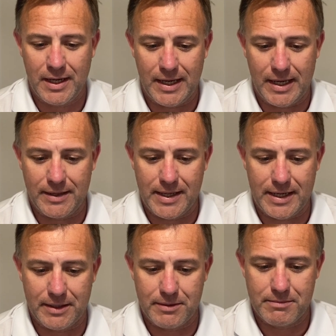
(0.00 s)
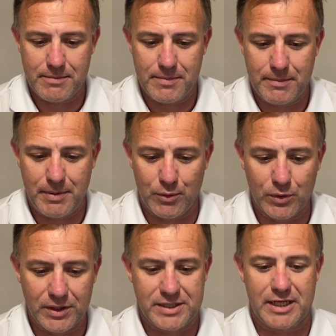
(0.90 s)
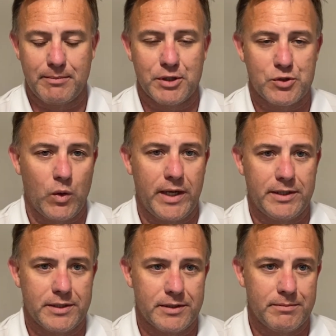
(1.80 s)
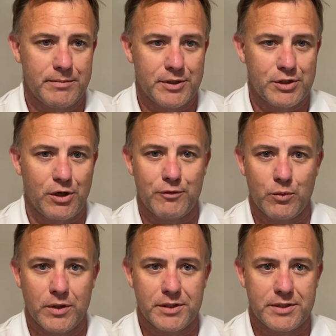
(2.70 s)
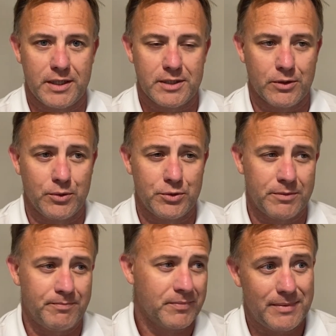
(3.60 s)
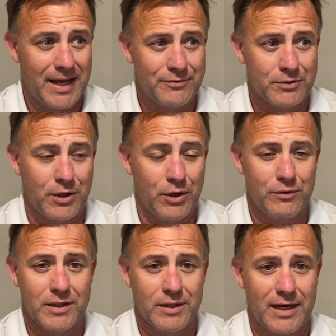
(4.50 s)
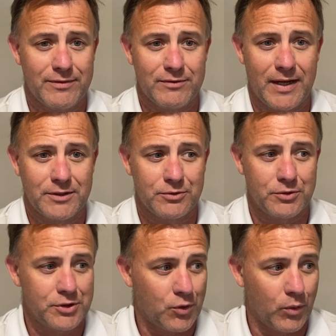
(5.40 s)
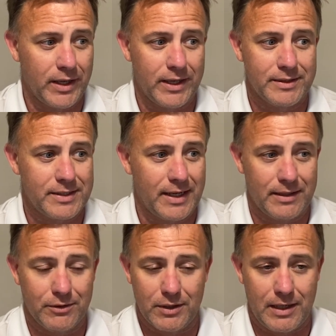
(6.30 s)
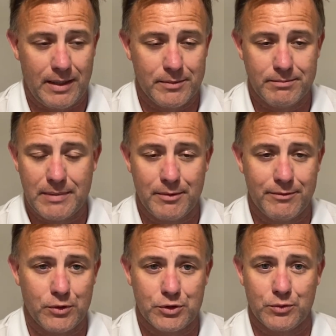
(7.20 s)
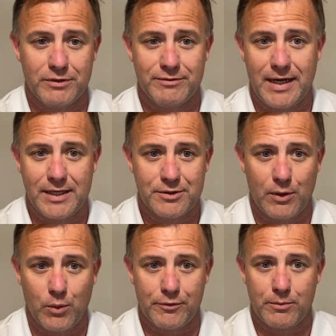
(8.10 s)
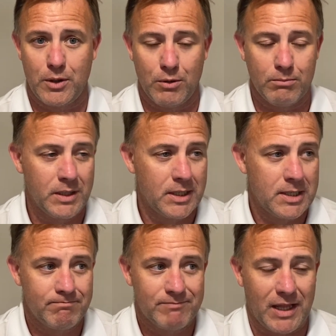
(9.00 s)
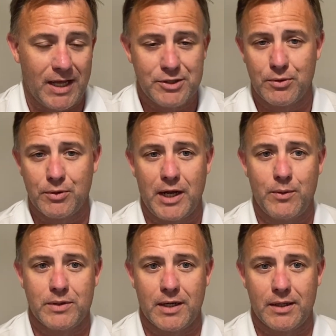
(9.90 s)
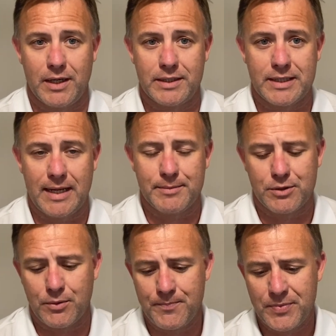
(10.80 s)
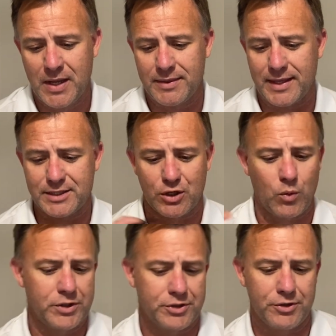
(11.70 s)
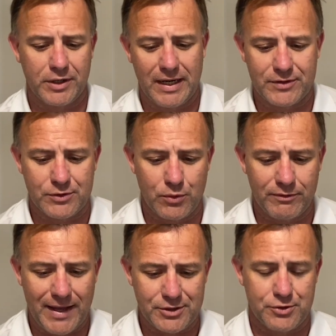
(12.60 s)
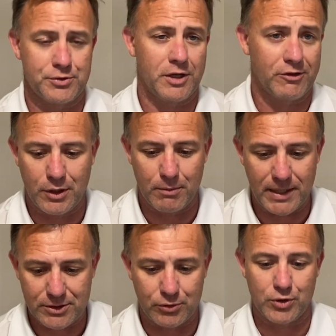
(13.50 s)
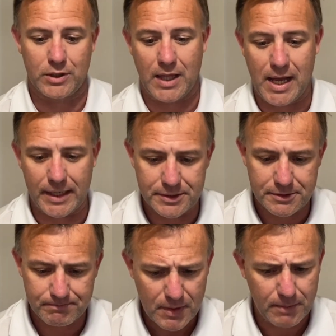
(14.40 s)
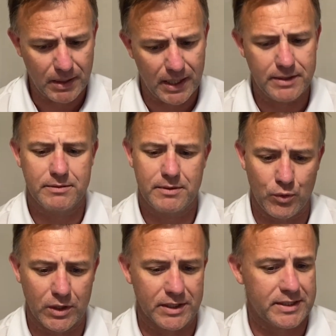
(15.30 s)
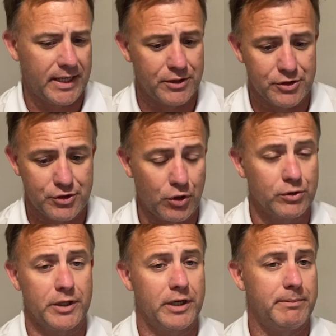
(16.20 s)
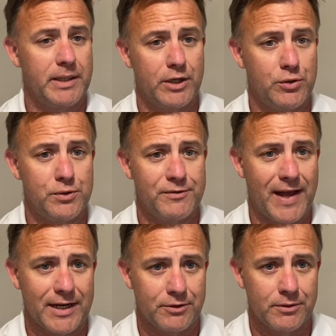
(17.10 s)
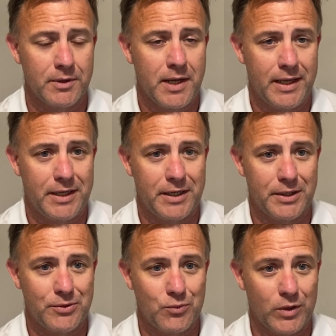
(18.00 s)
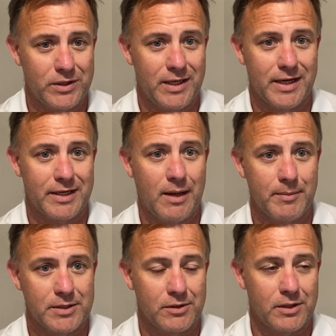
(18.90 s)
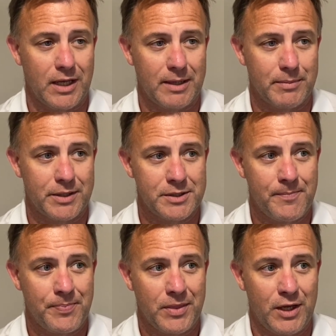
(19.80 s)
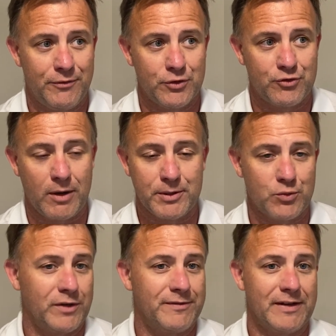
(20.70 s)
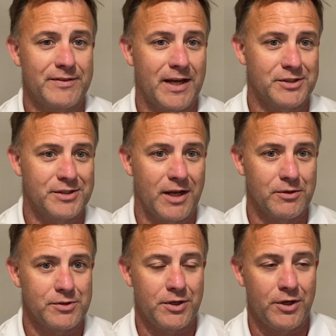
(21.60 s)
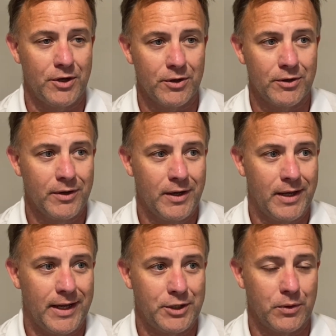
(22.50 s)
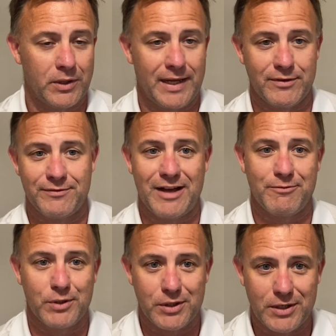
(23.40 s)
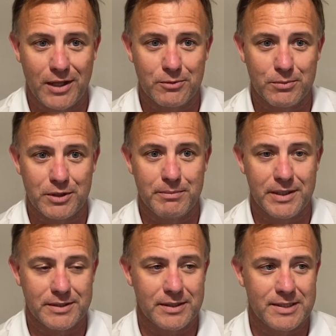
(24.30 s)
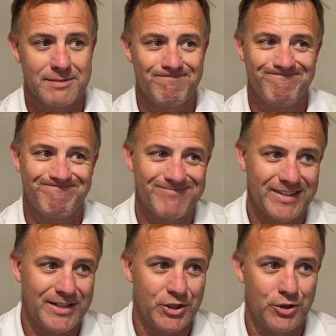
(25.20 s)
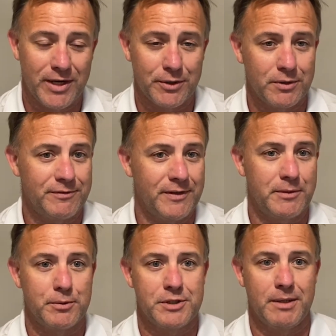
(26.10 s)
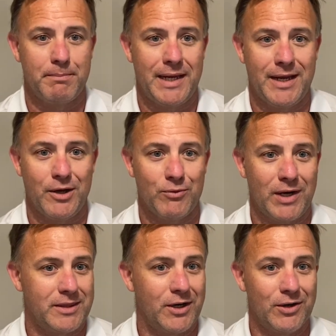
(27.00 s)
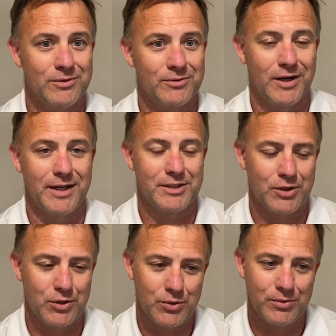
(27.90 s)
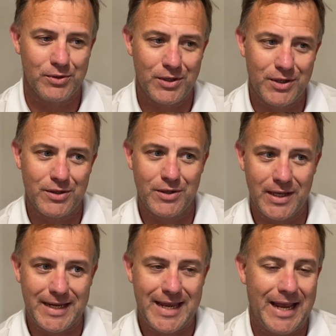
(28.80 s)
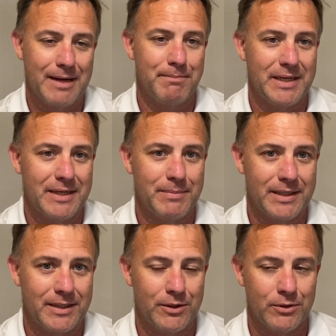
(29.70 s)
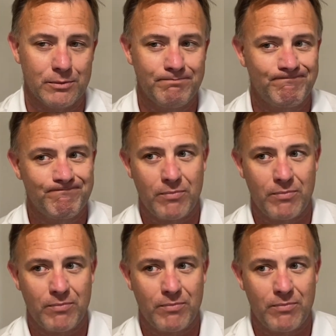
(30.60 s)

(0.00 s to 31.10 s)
and they can be a really seamless way to solve your real estate solution. After COVID, a lot of advisors are just going ahead and saying, look, I'm a virtual advisor, I work from home. Clients are okay with that a lot of times. So that's a question you're going to have to sort of ask yourself, based on your clients. But real estate is certainly going to be a huge factor in what the economics look like, because if you're dropping $25,000 a year and you only have a $5 million book of business, you're down to a 50% payout right there, right? So it can be a big deal.